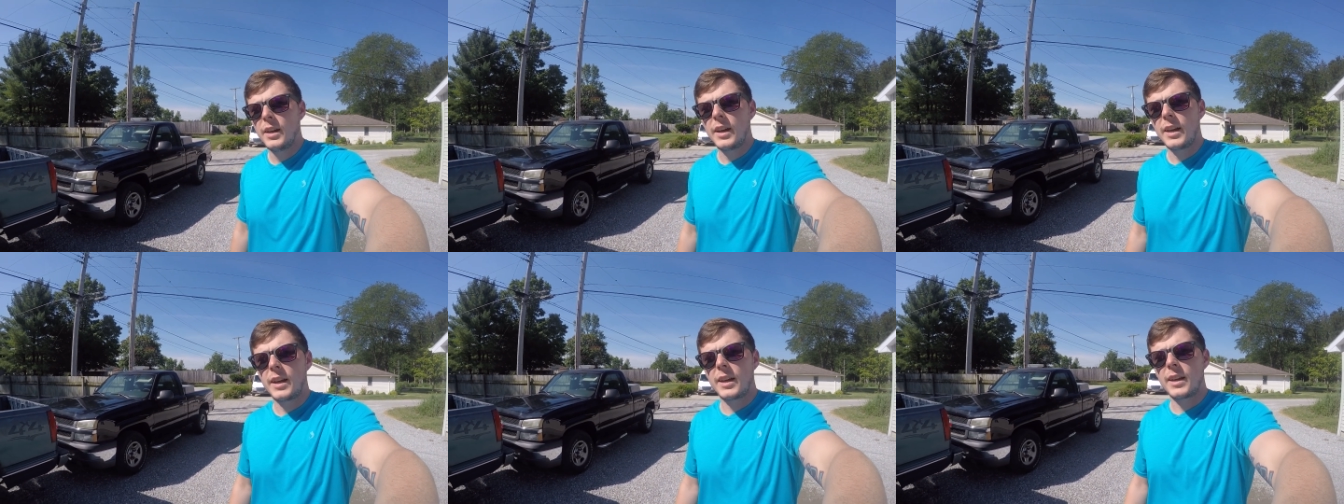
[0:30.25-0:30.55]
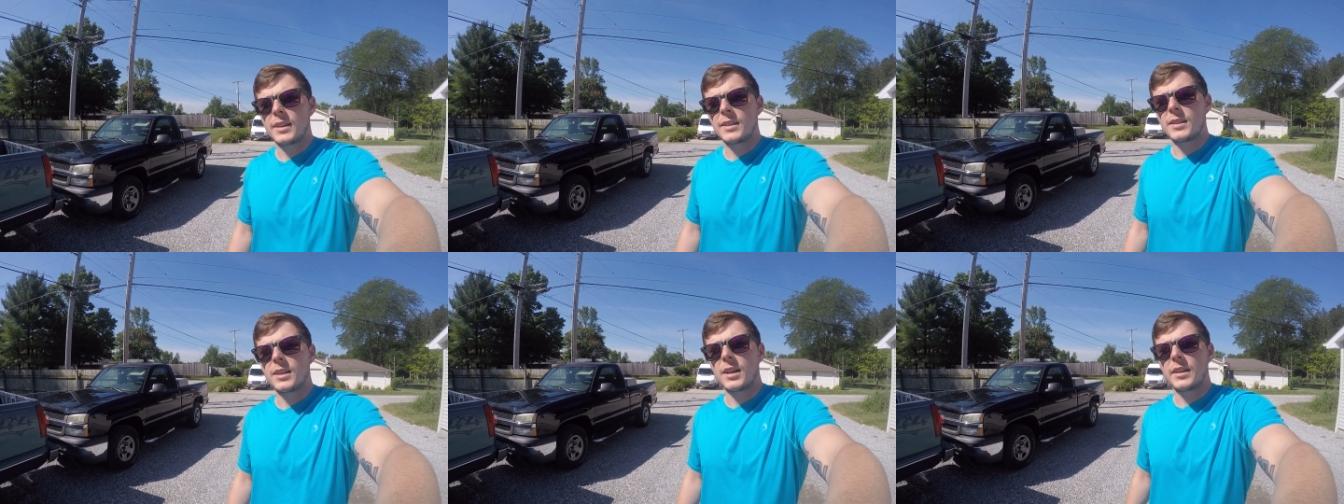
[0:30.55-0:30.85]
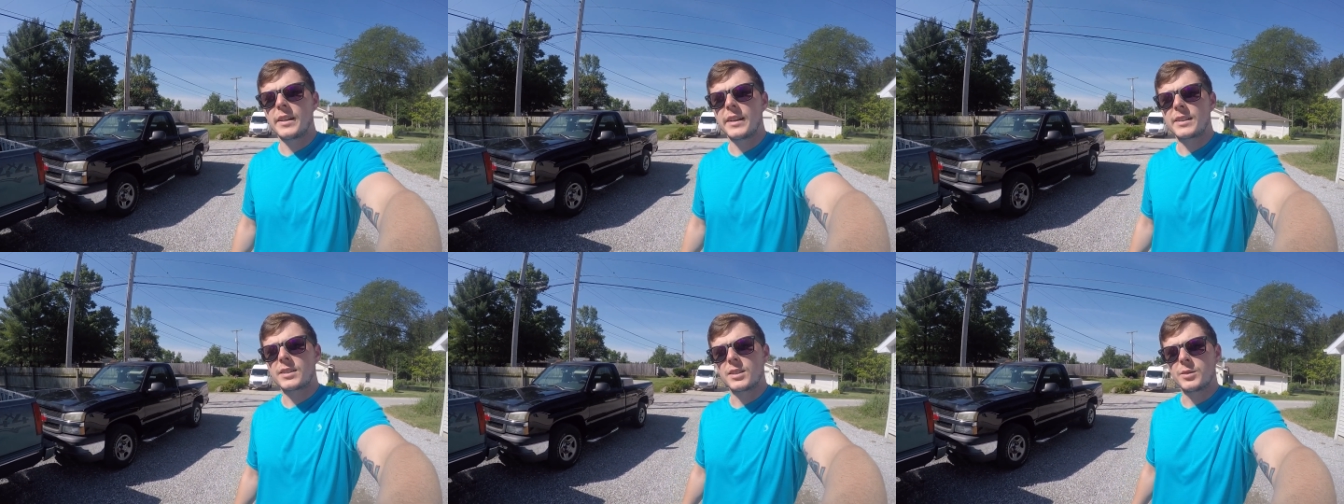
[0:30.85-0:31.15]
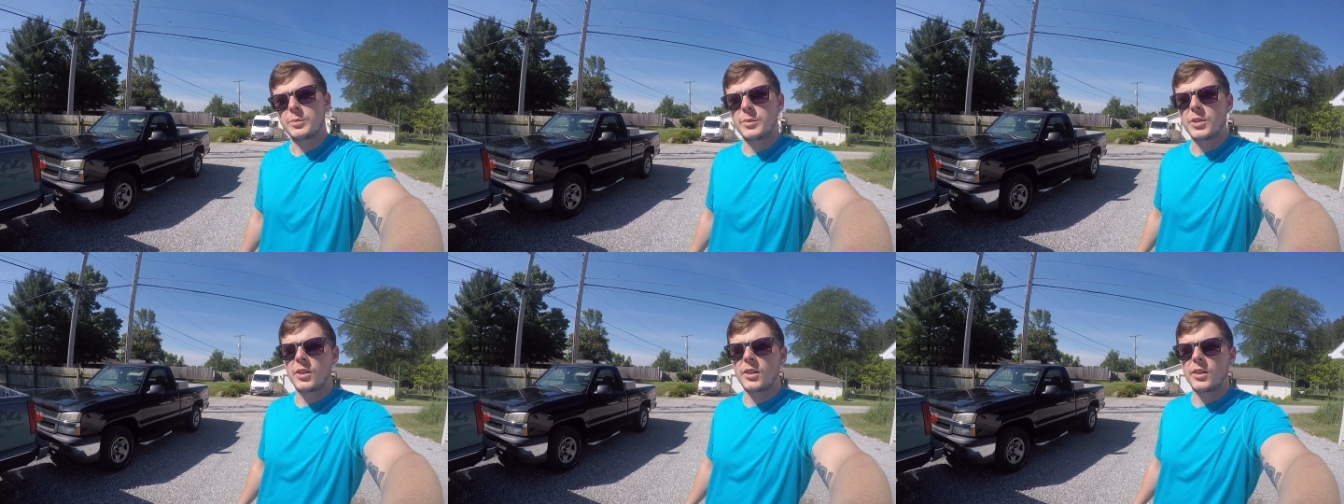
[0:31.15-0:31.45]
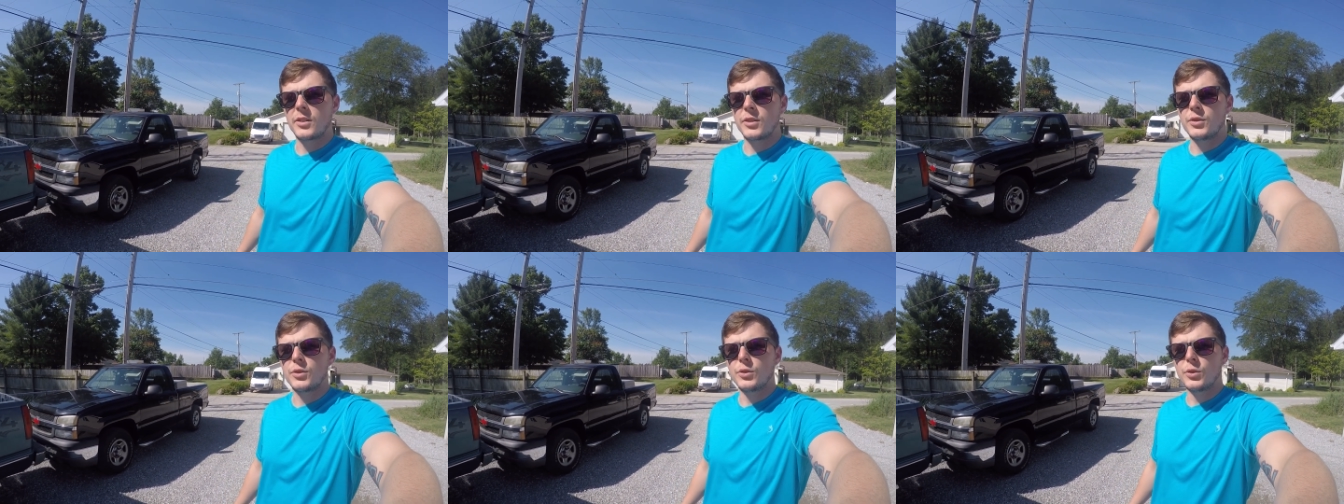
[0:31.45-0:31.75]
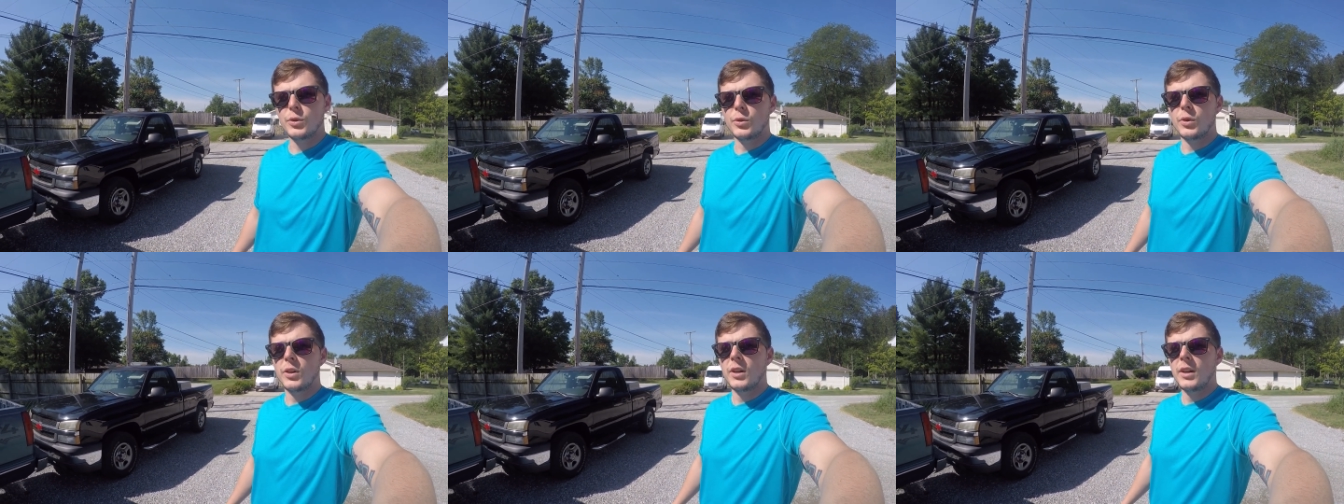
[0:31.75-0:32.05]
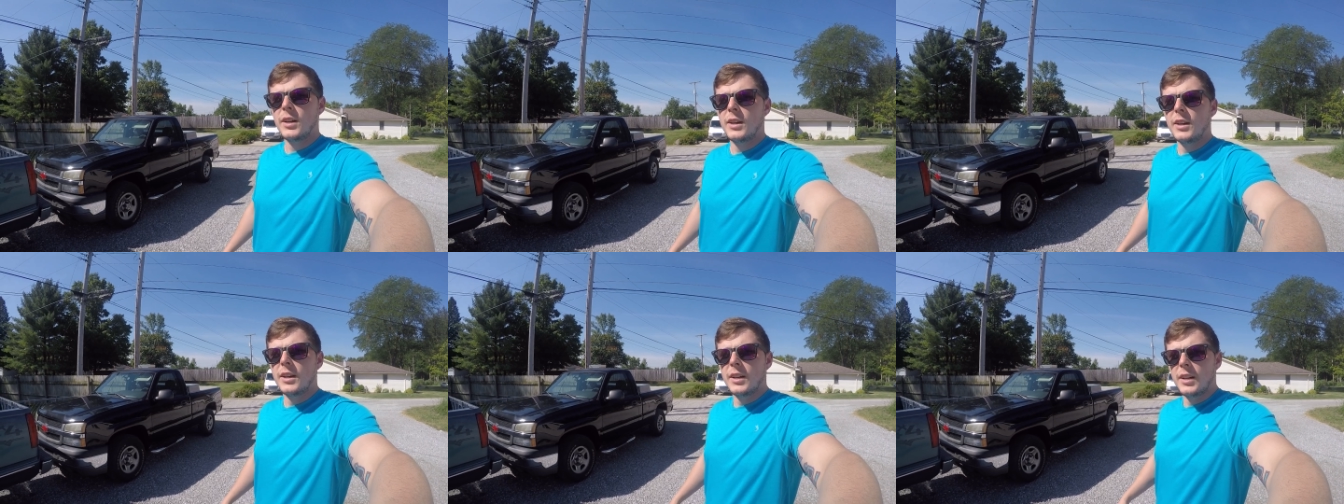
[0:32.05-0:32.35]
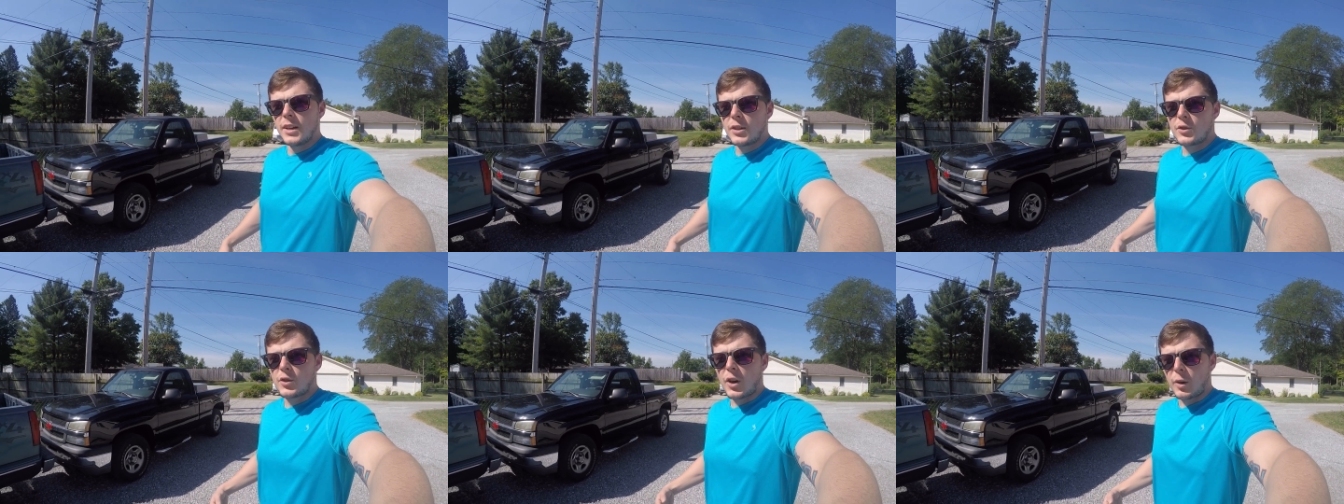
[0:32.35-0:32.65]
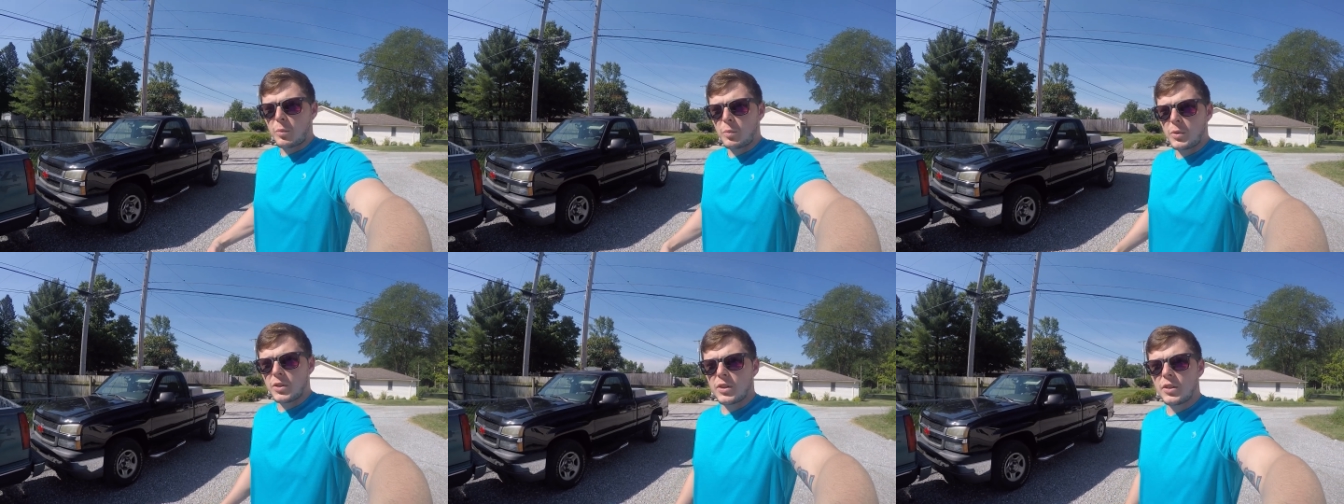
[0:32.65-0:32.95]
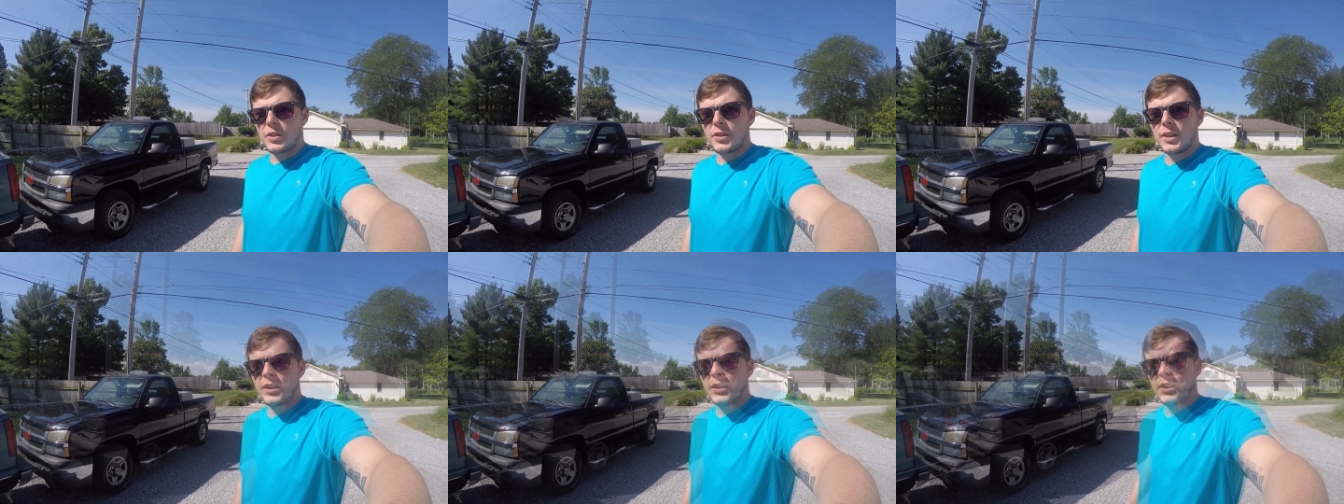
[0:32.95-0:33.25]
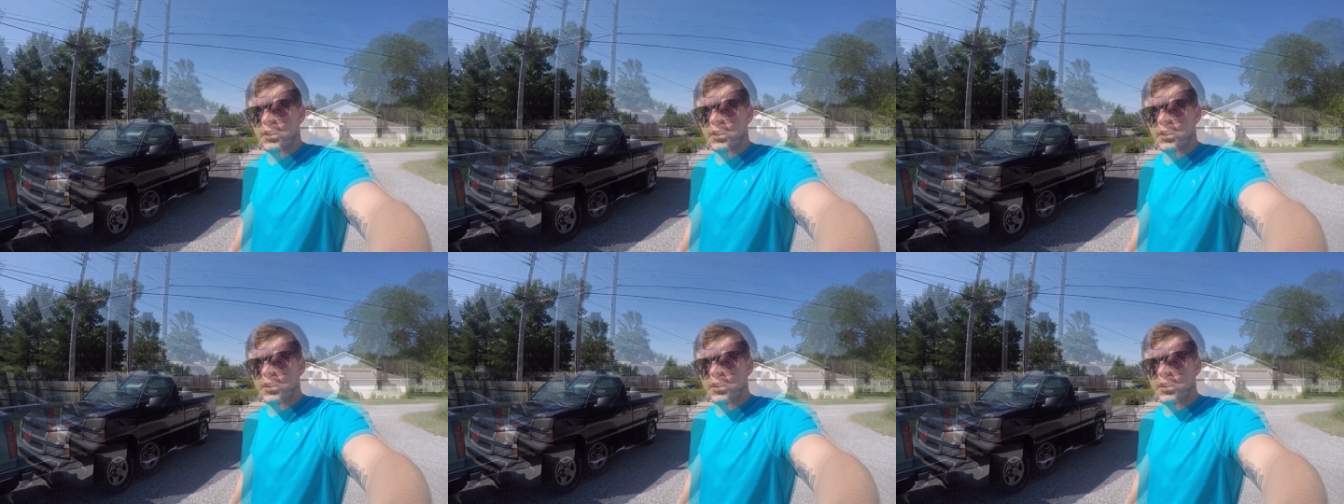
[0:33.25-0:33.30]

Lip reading: and that's going to be our new truck build.